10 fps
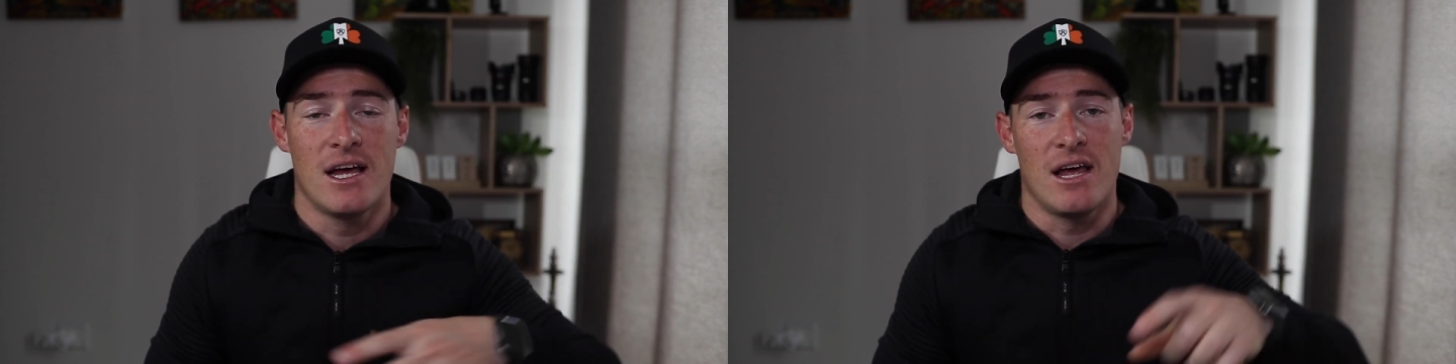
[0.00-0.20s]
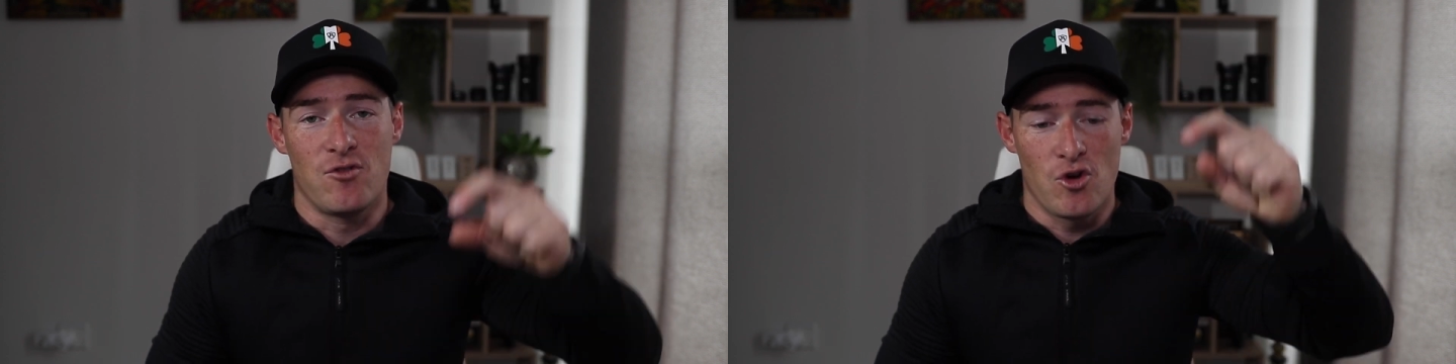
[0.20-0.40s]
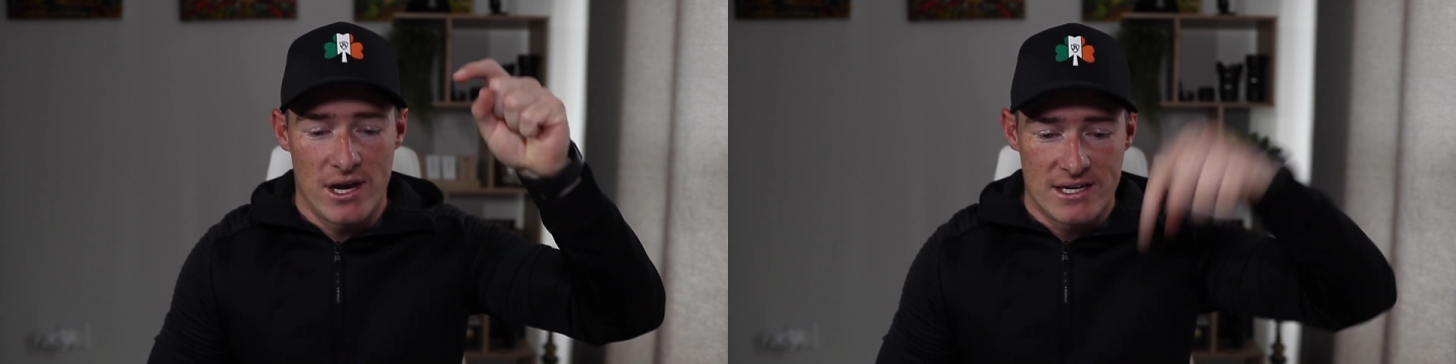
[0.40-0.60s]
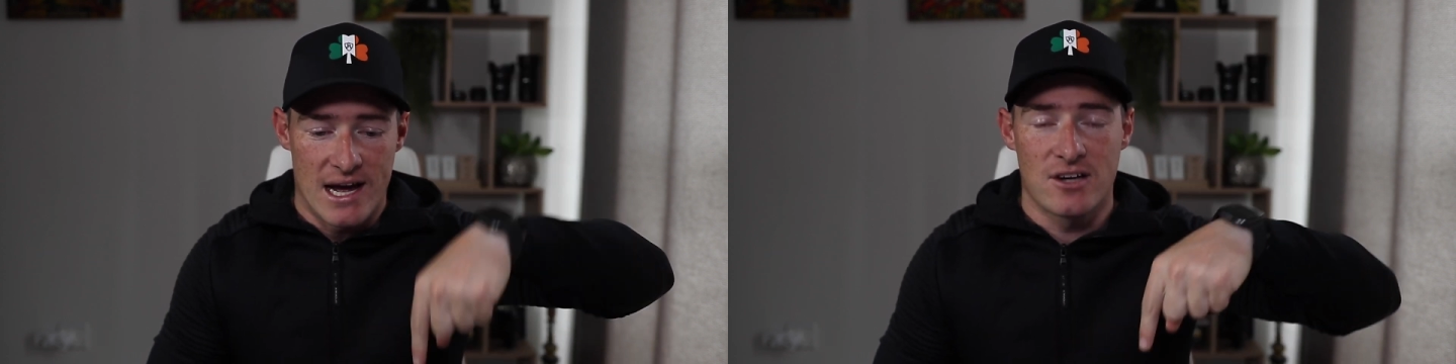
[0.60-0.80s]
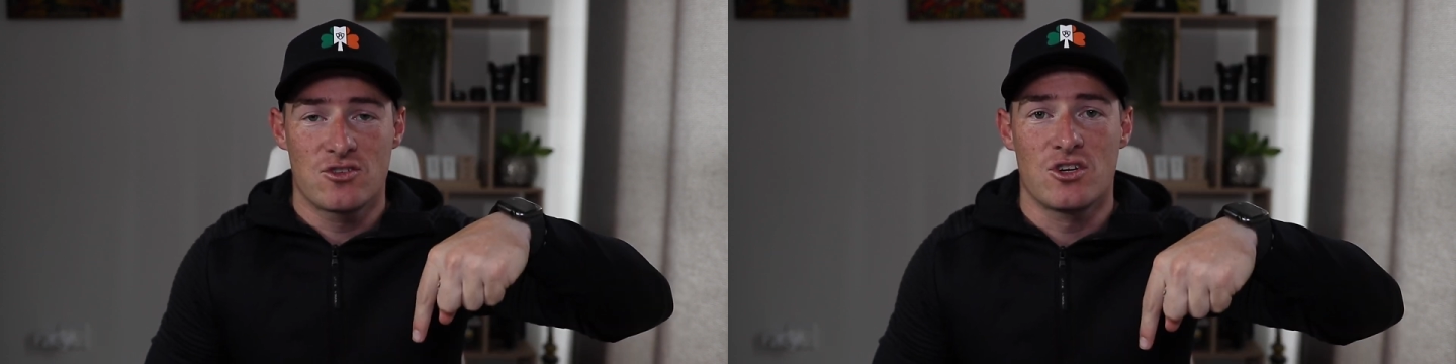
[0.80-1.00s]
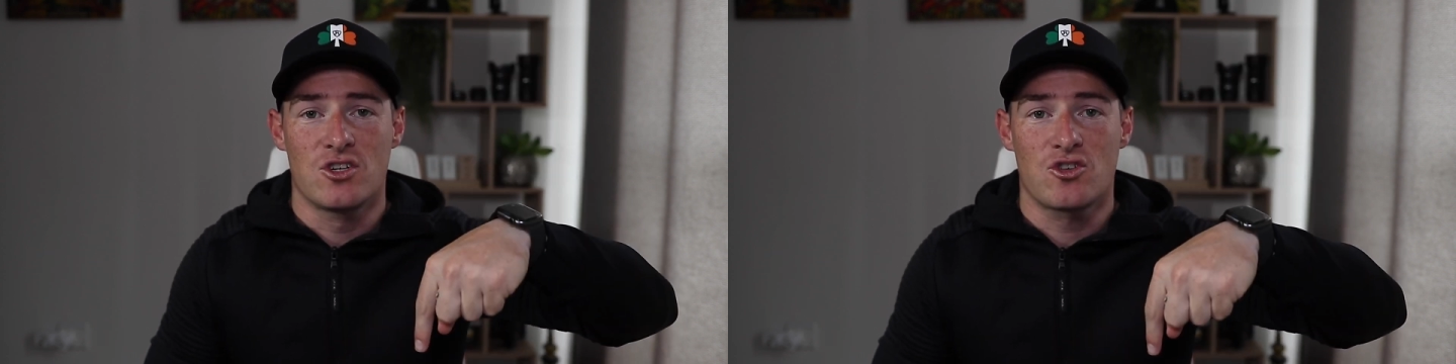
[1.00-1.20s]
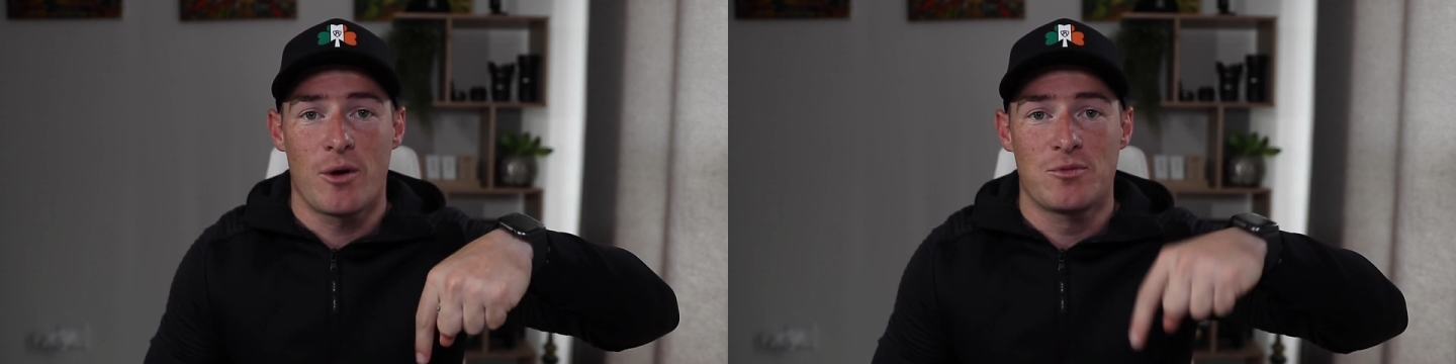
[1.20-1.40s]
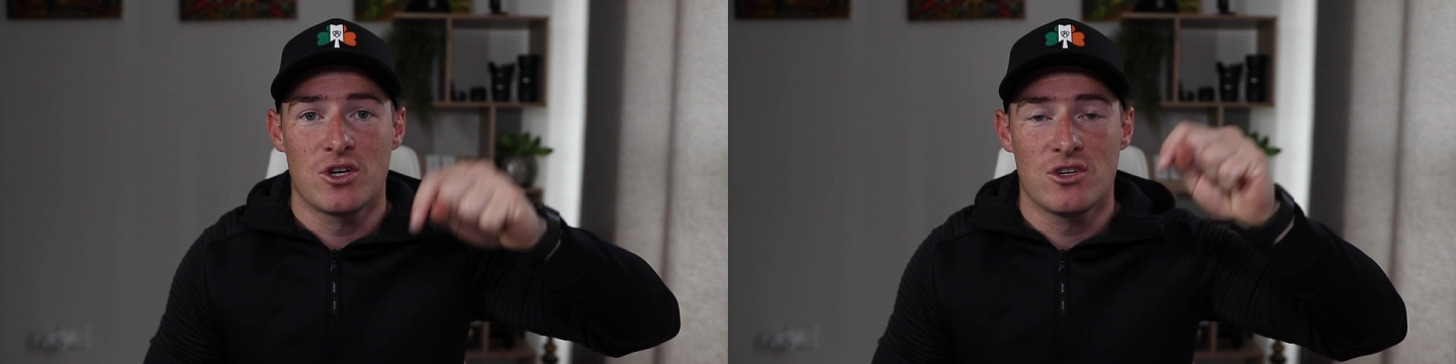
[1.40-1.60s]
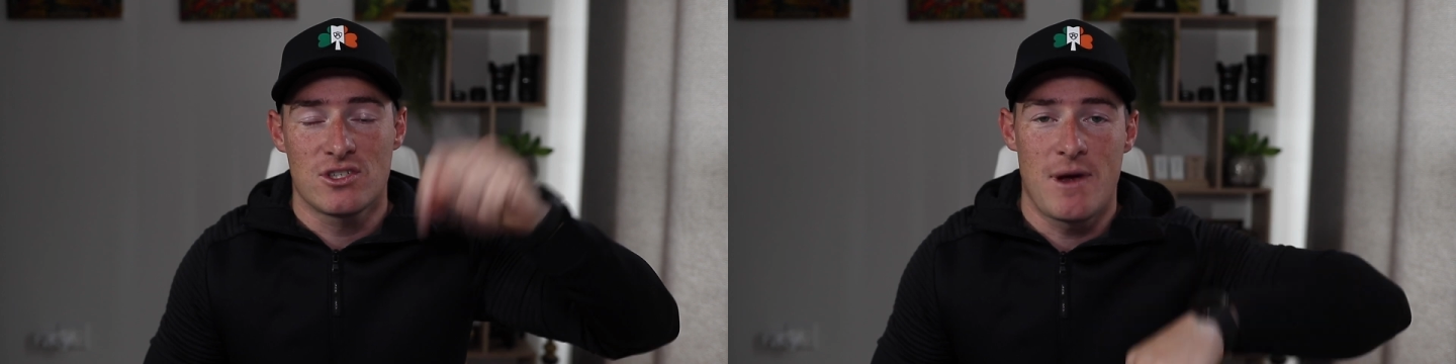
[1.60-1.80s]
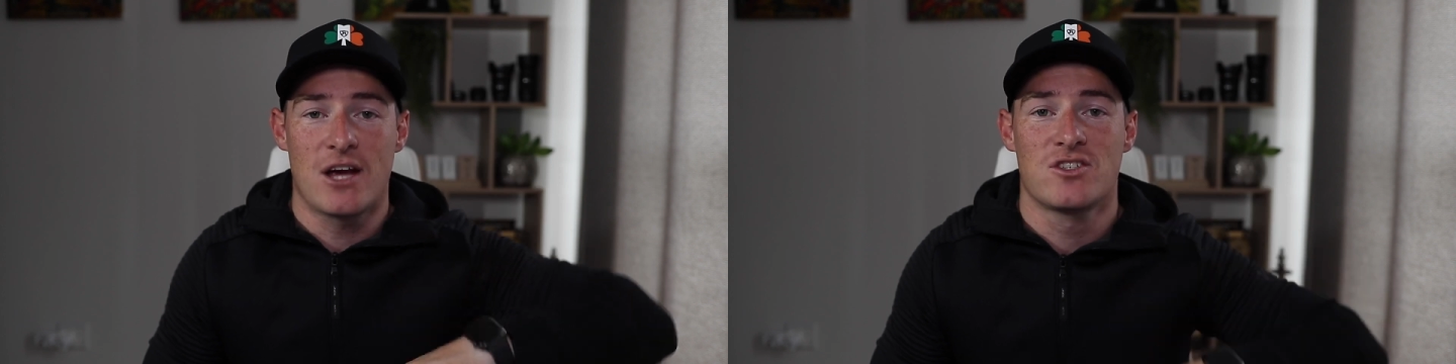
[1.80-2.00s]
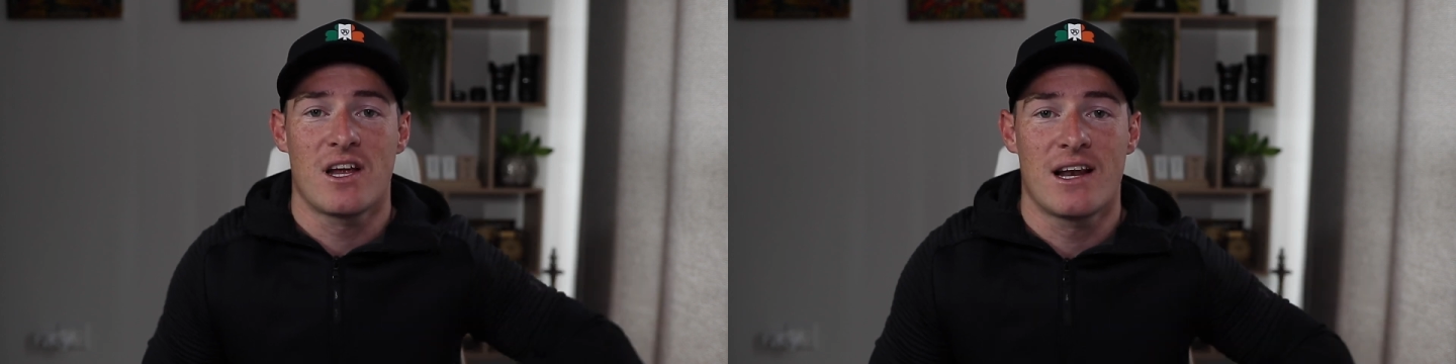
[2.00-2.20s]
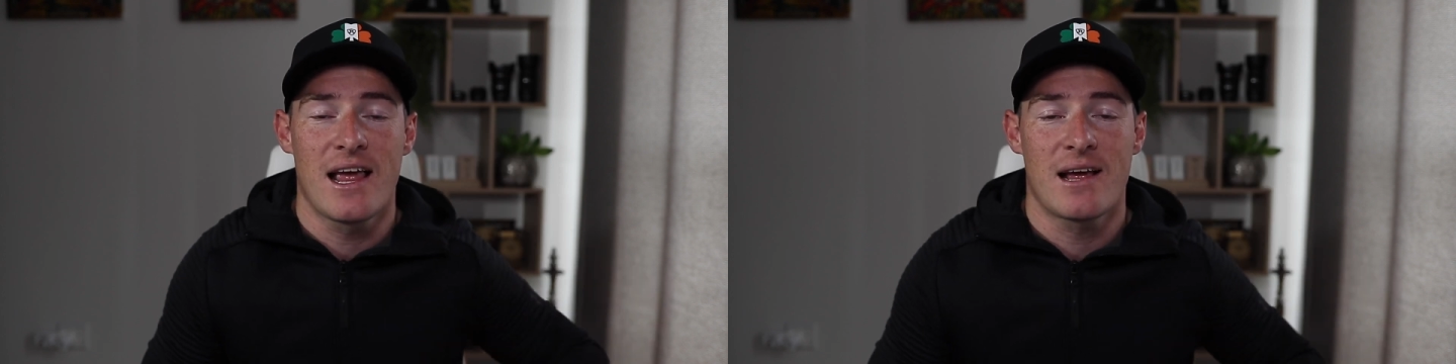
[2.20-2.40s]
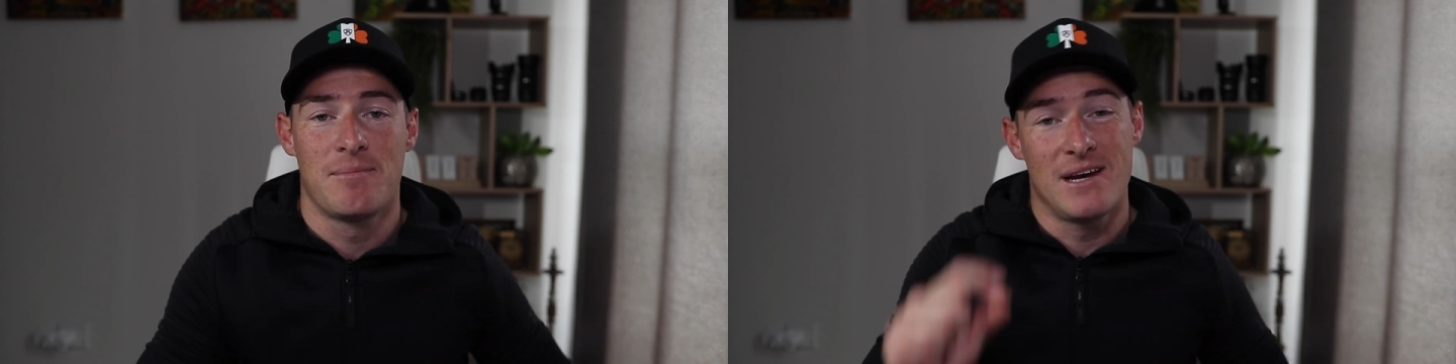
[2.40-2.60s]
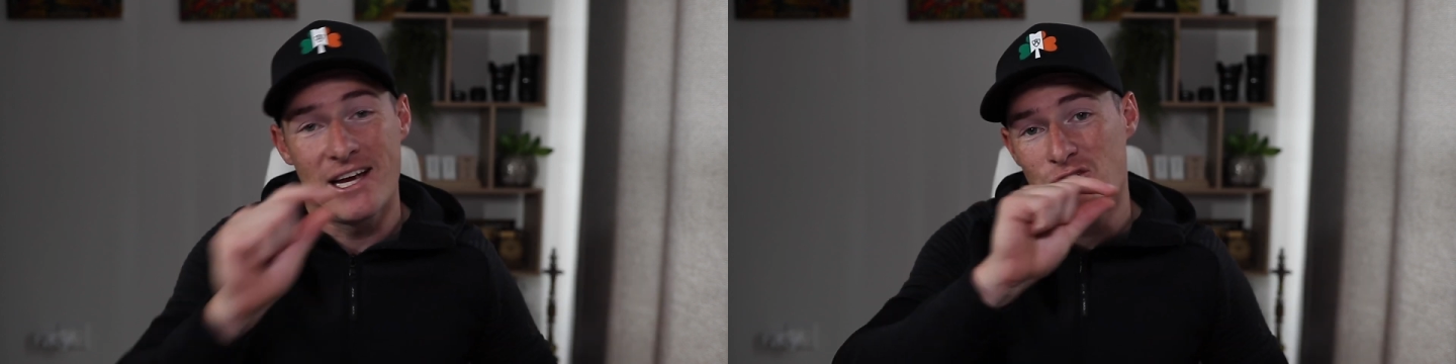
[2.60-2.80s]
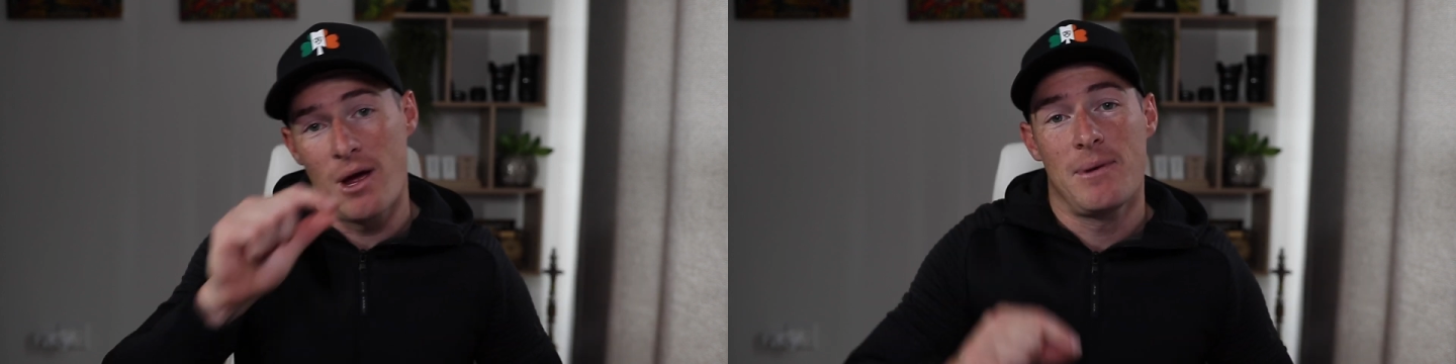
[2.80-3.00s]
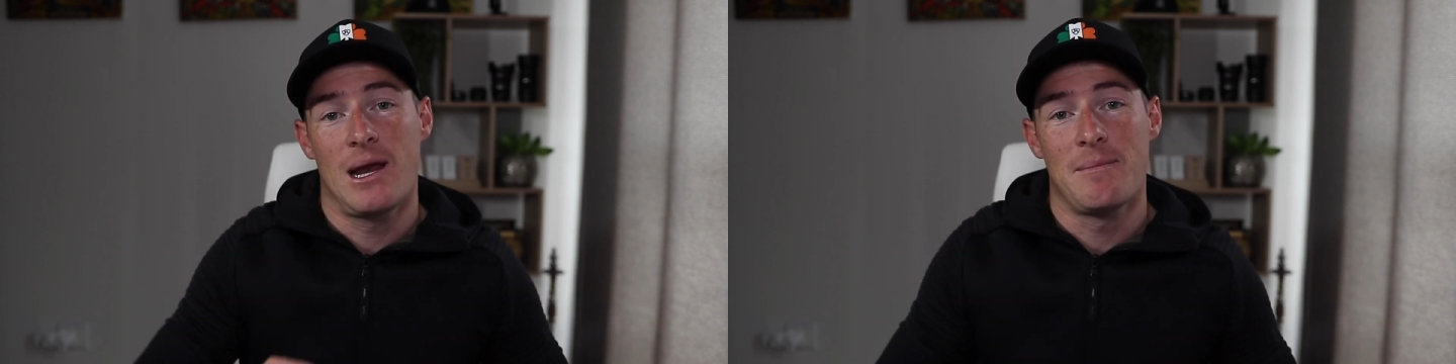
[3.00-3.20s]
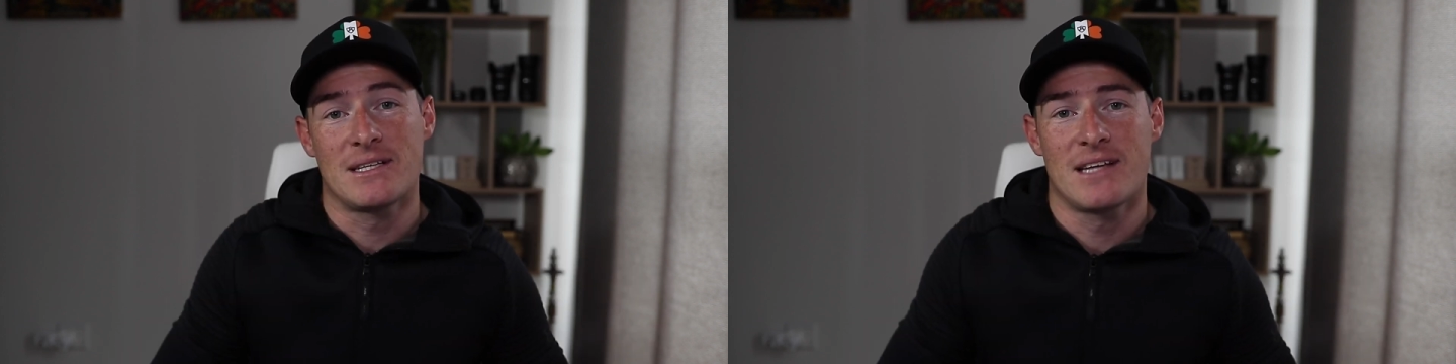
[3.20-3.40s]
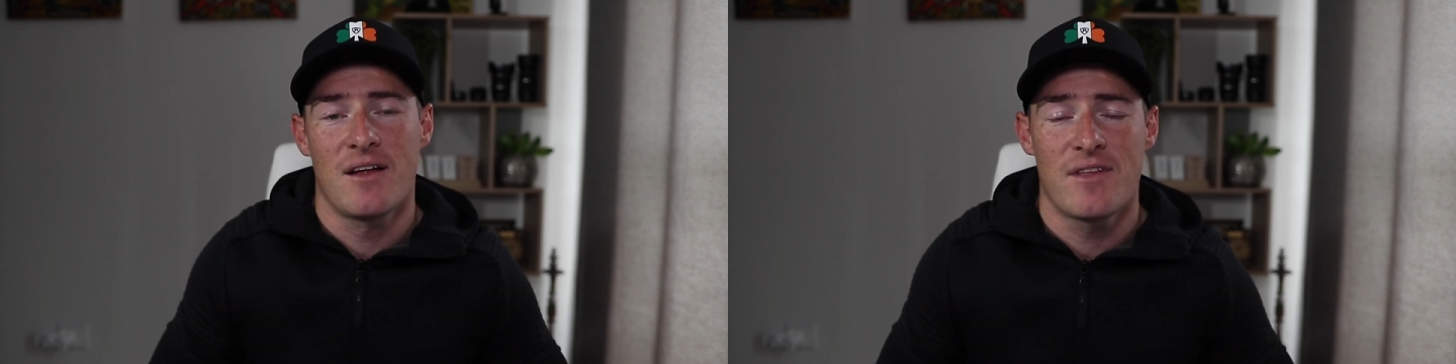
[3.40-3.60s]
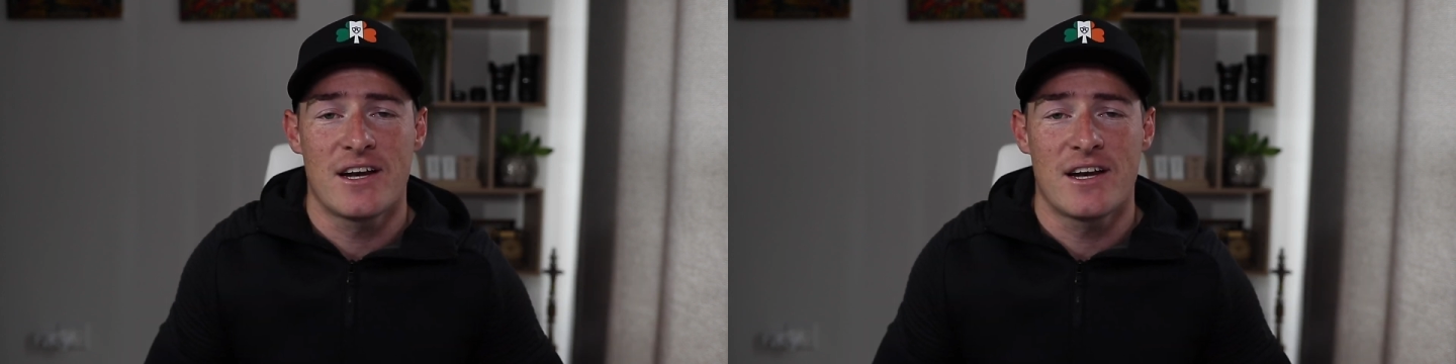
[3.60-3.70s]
If you head down to the description, smash that link next to Epidemic Sound,